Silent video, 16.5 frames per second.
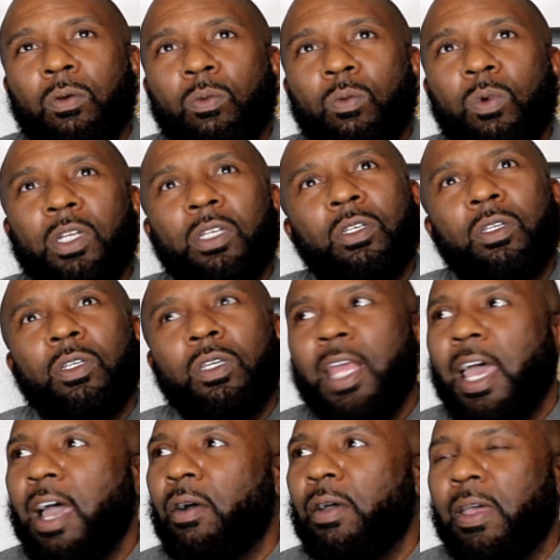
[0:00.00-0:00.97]
What
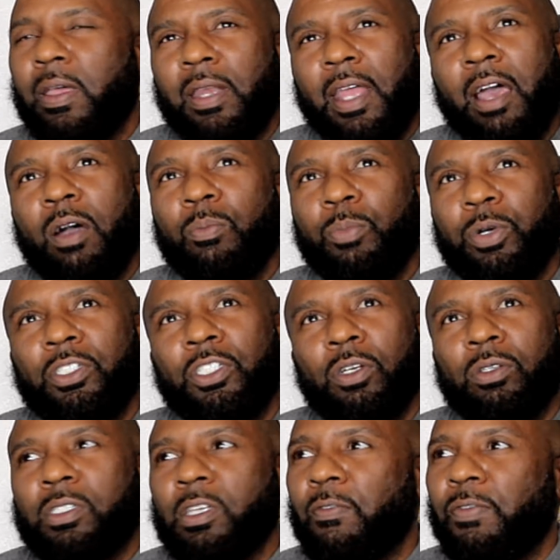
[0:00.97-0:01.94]
now put
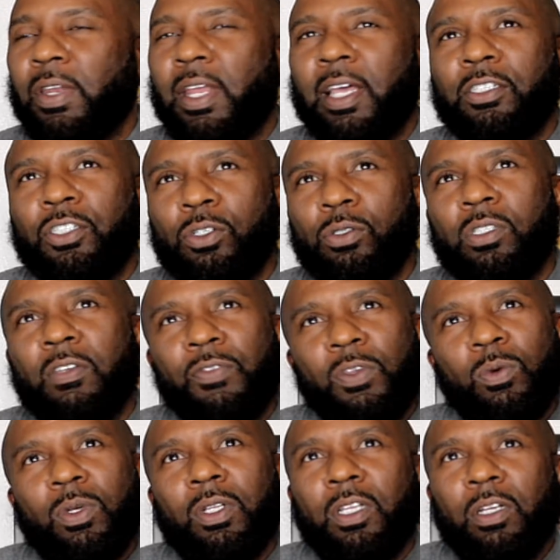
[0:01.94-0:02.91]
yourself in that shoes if
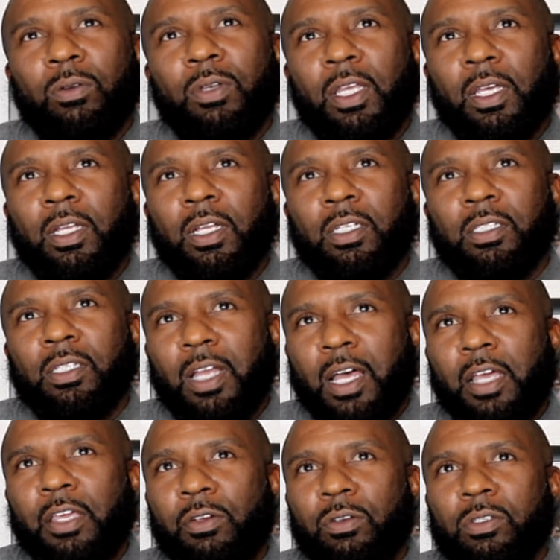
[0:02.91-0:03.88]
you a little nigga that's
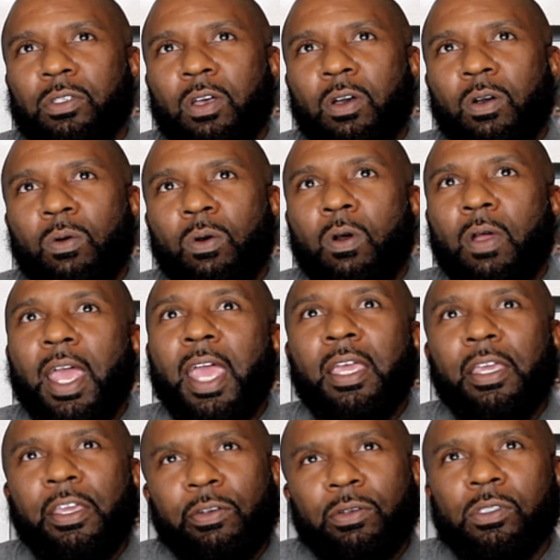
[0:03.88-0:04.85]
9 years old or
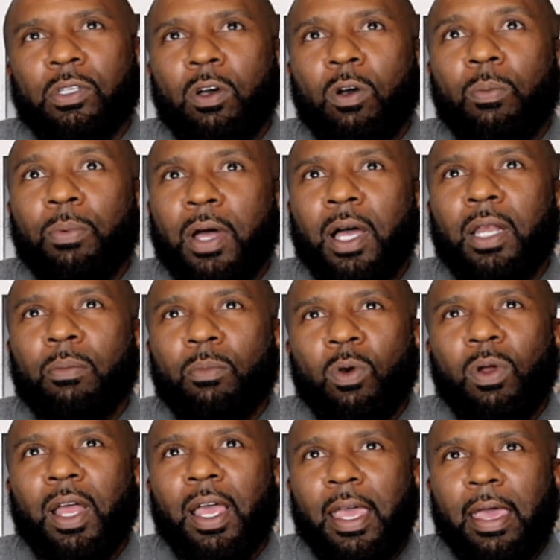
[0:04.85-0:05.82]
8 years old, probably
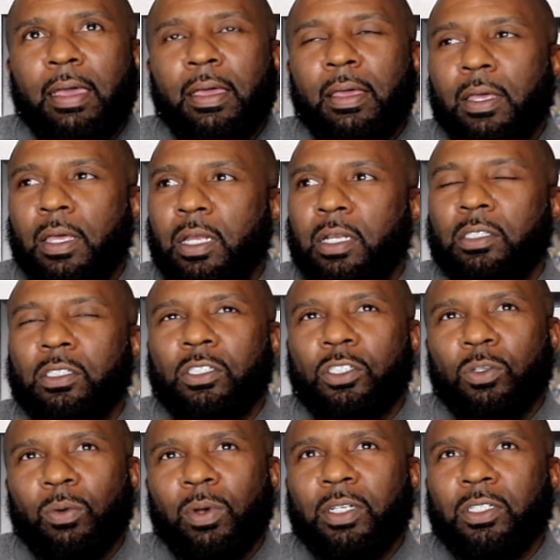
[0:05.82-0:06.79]
more like 8 in this
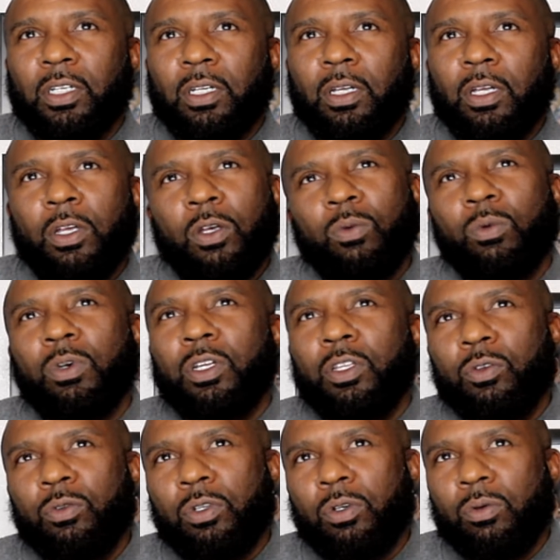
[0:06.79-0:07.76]
situation. What
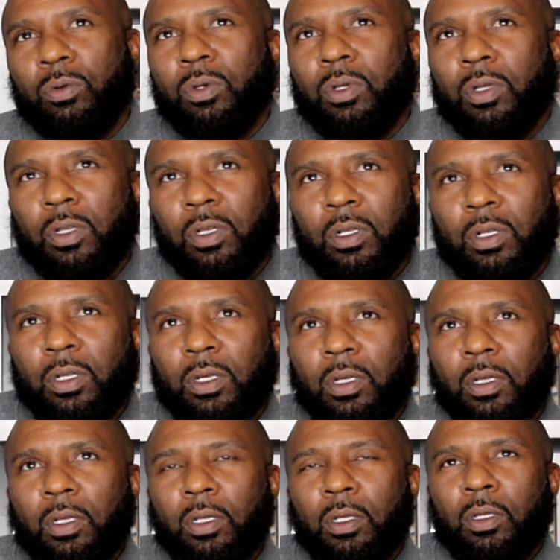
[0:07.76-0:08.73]
do?
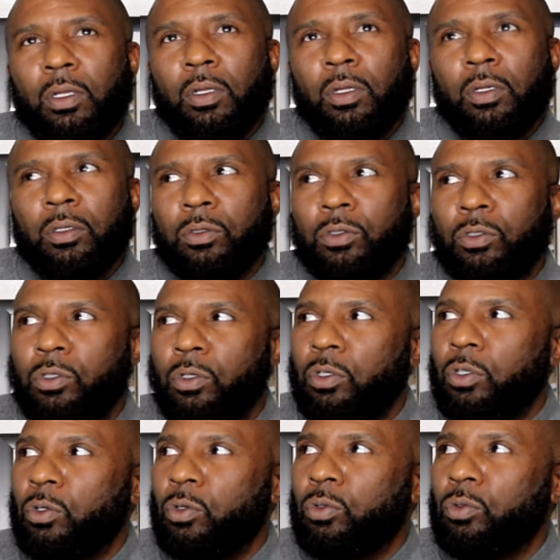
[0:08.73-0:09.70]
Do
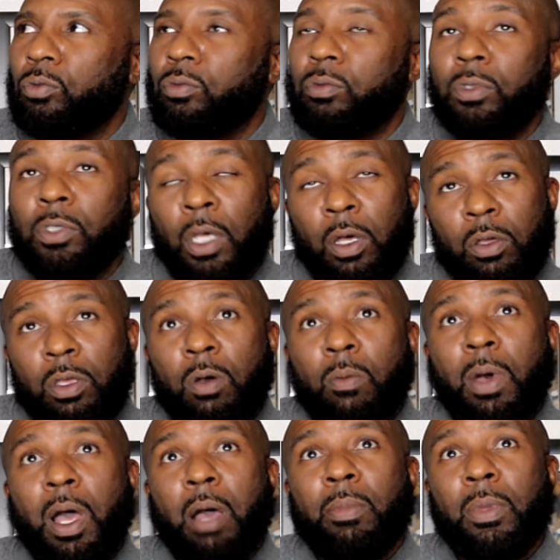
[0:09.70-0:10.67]
you tell your
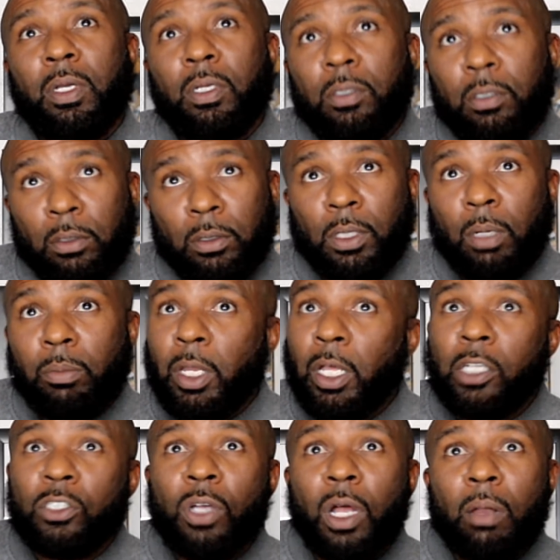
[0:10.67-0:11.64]
mama? Some
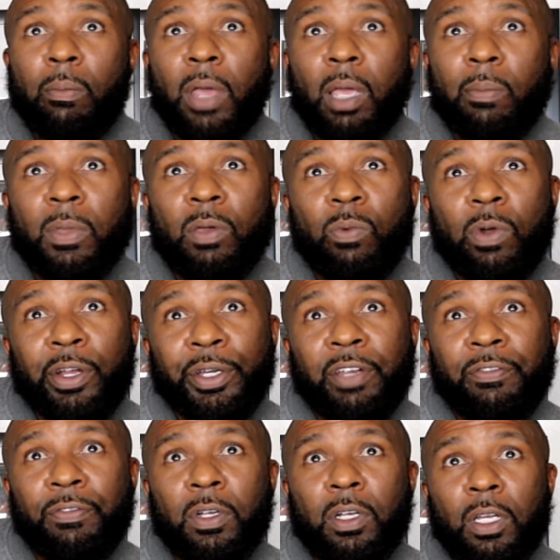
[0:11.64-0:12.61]
nigga trying to make me wear
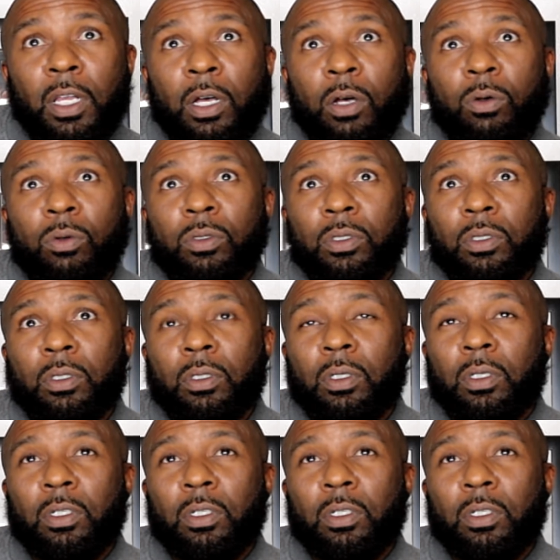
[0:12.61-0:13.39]
different clothes.